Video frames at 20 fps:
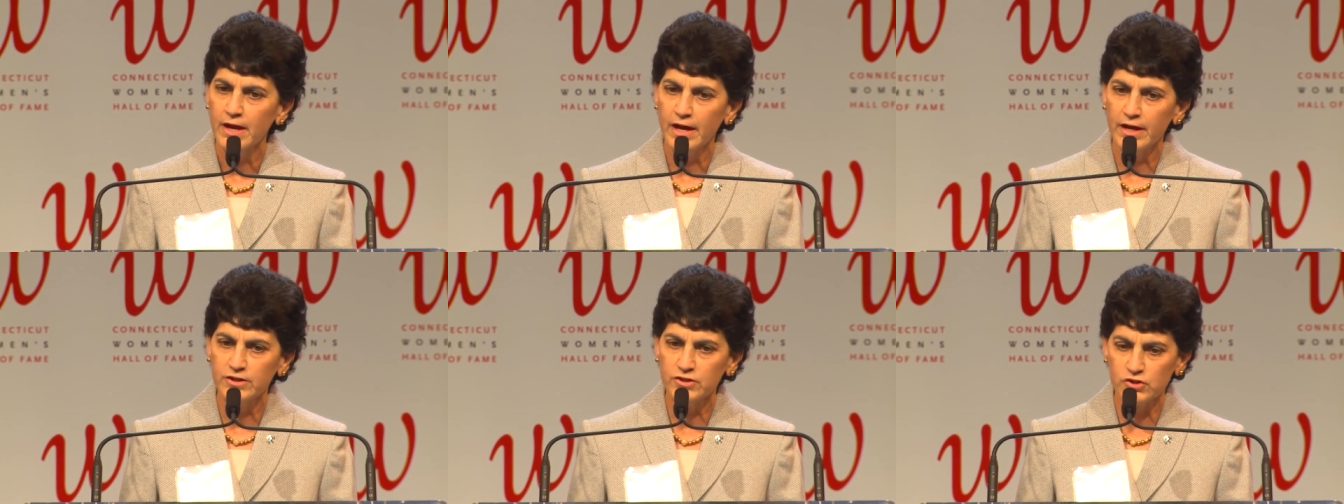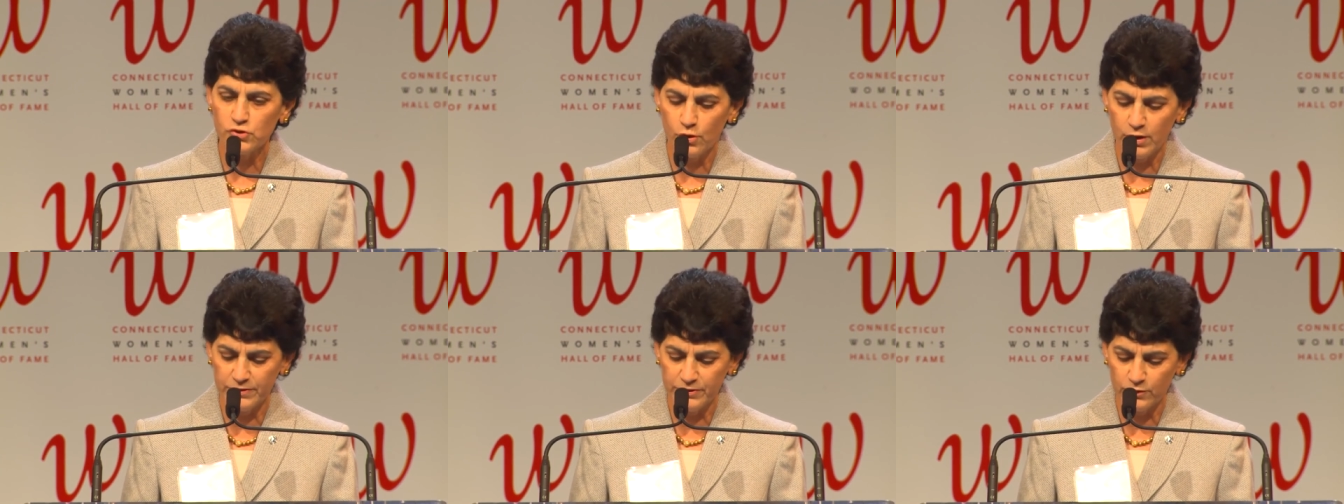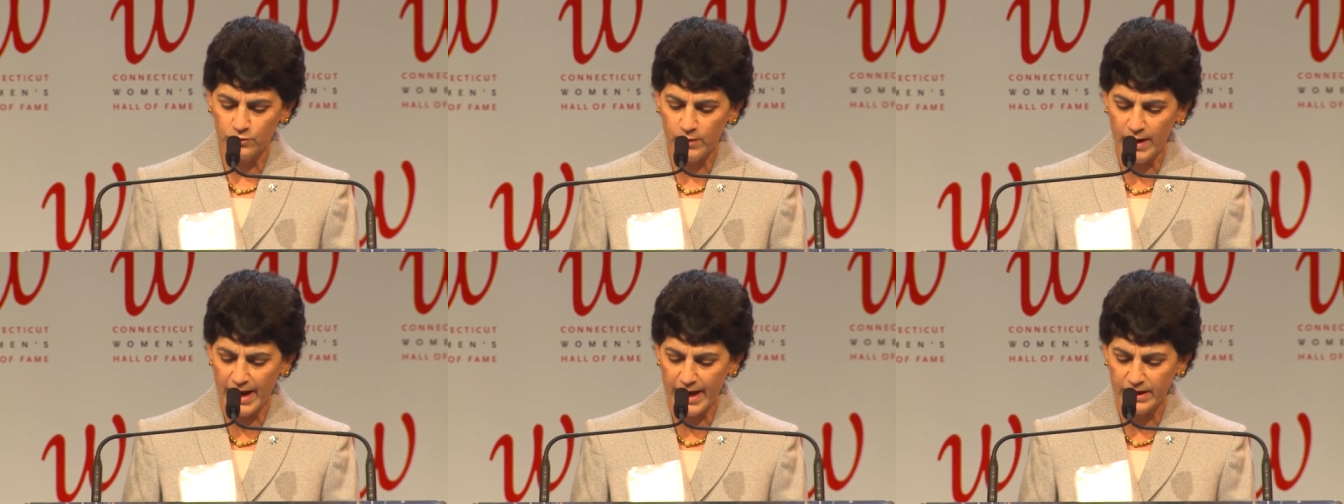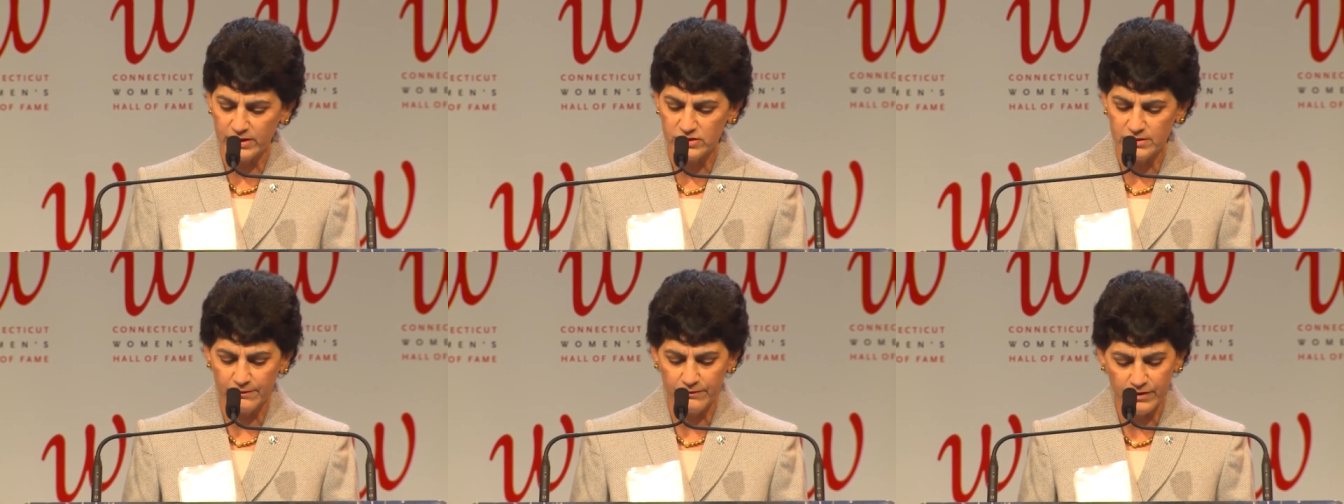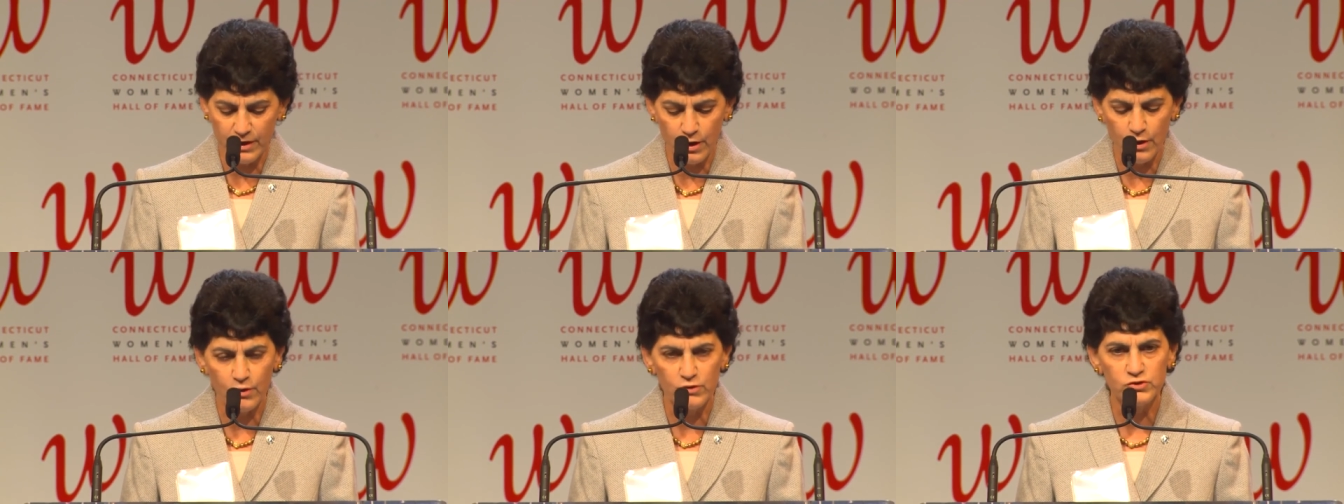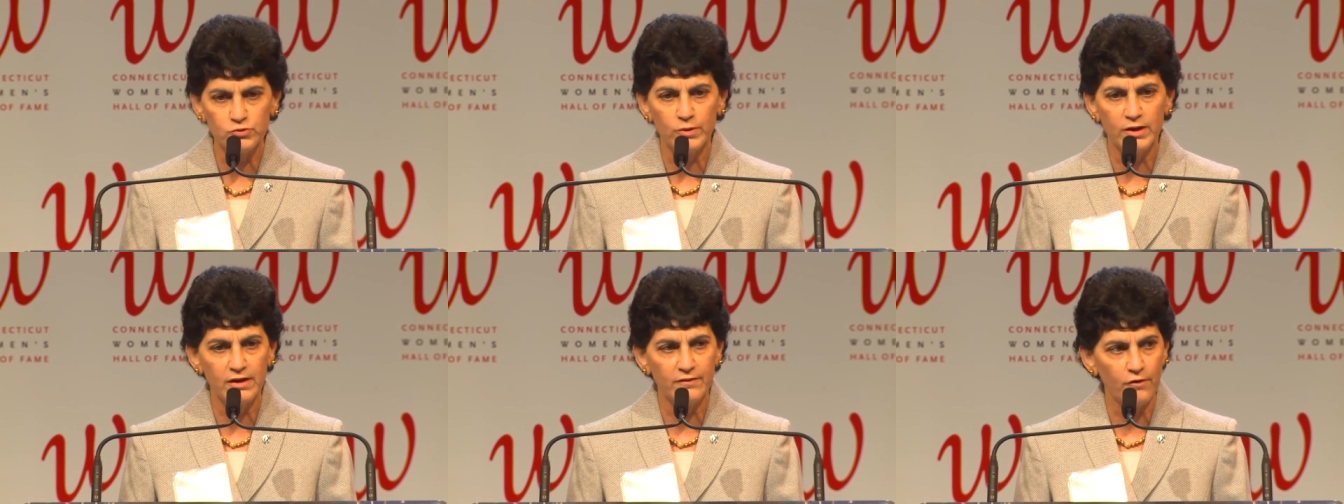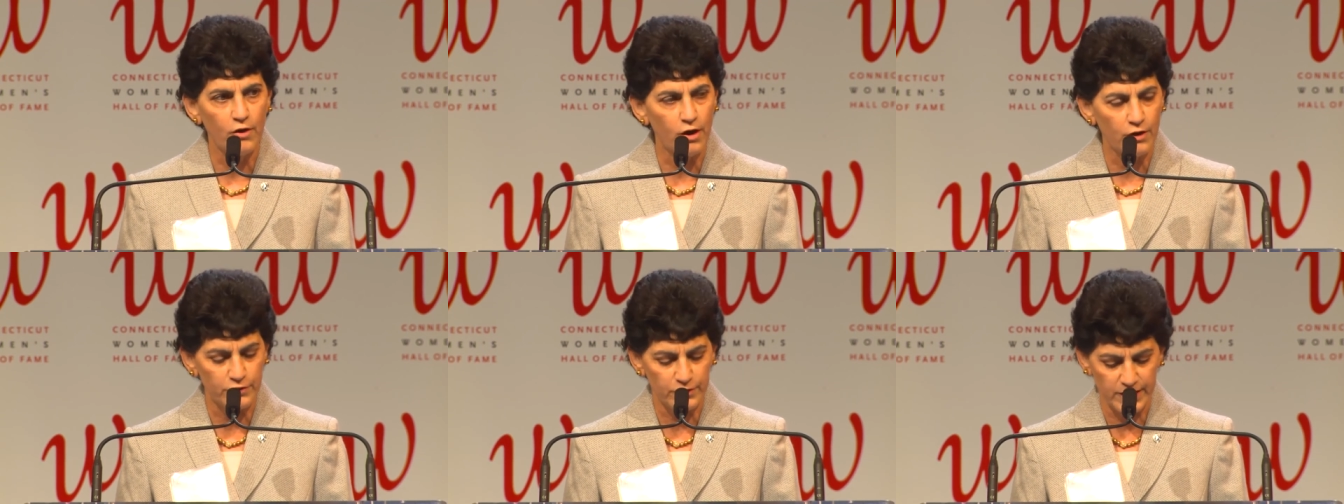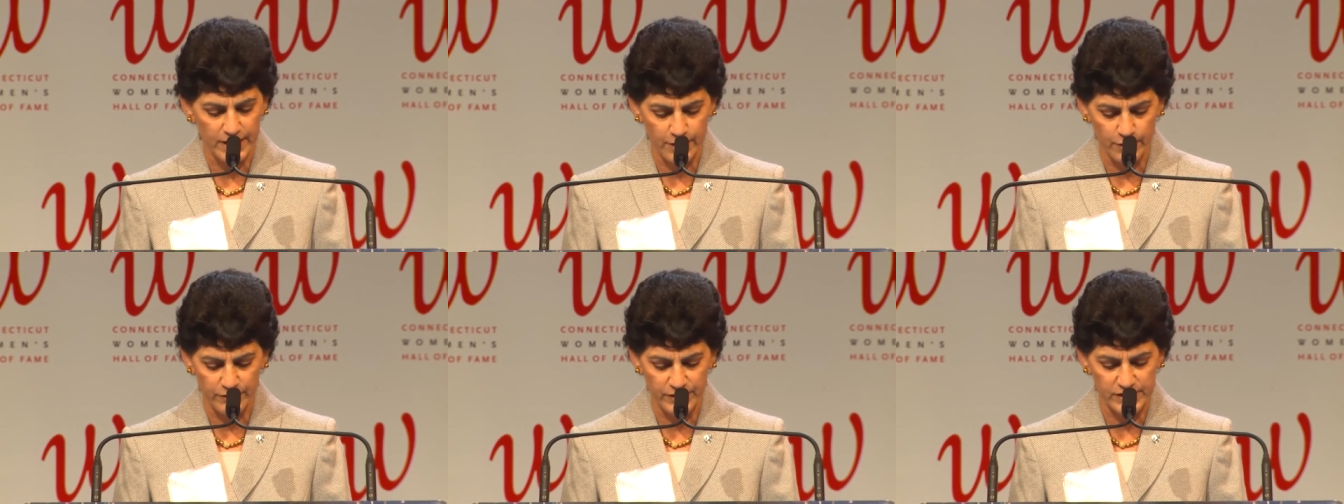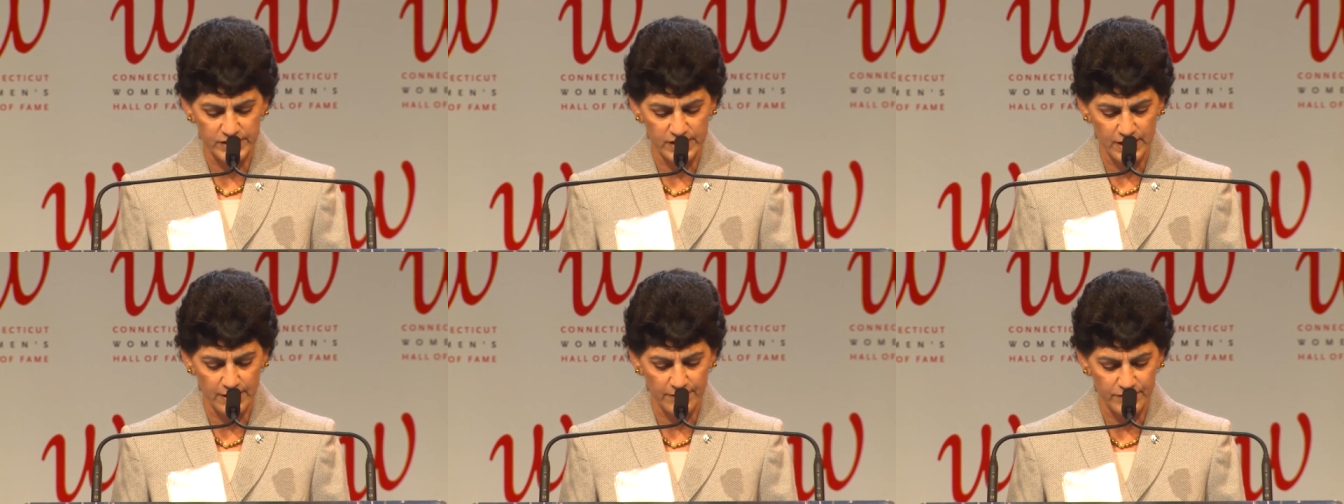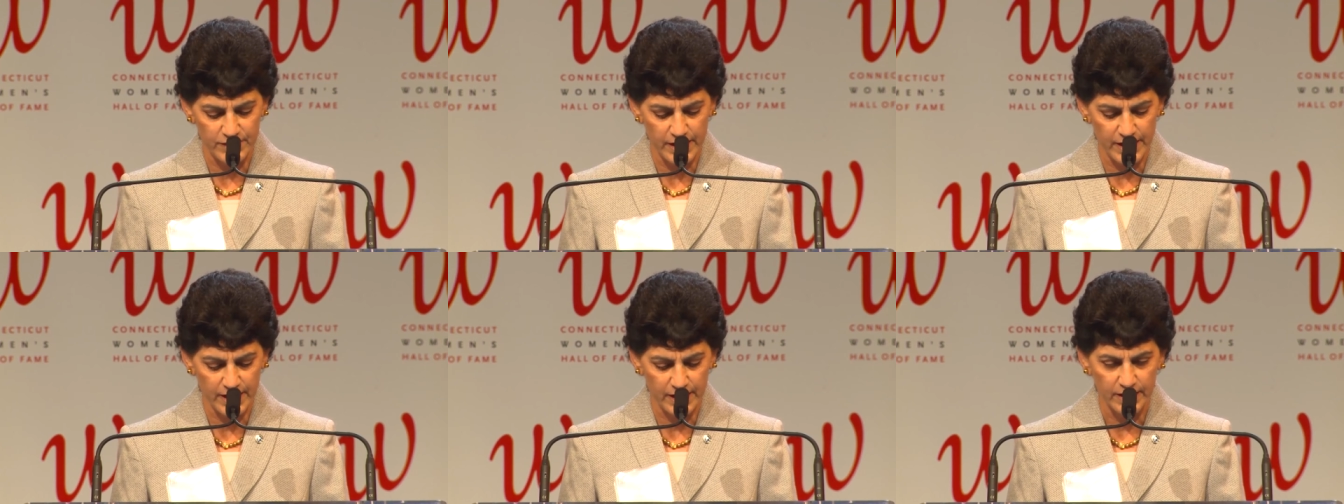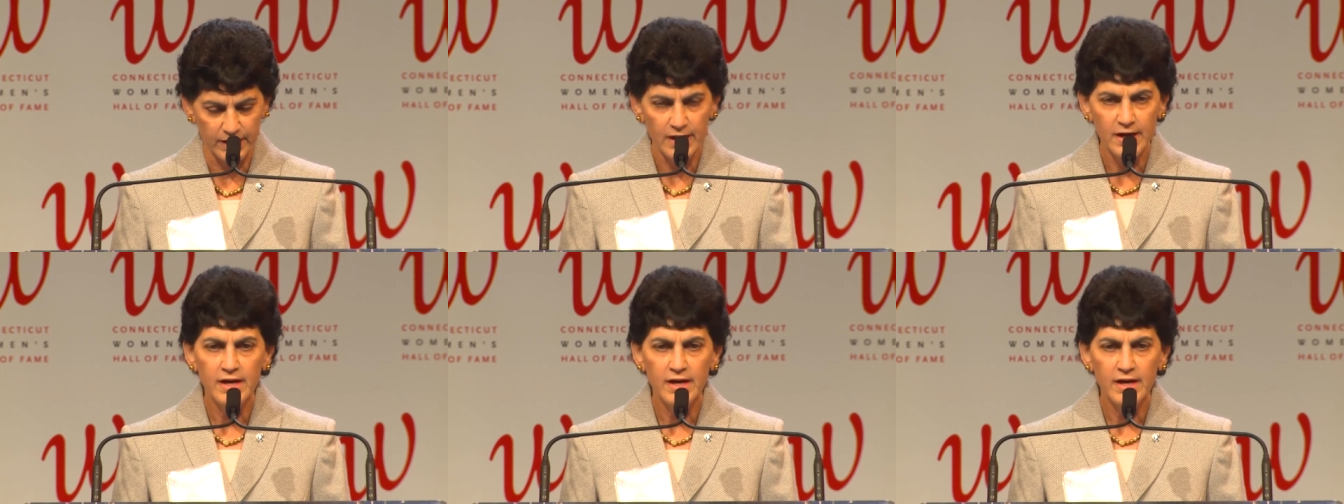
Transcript: and join the ranks of those we have honored here this evening.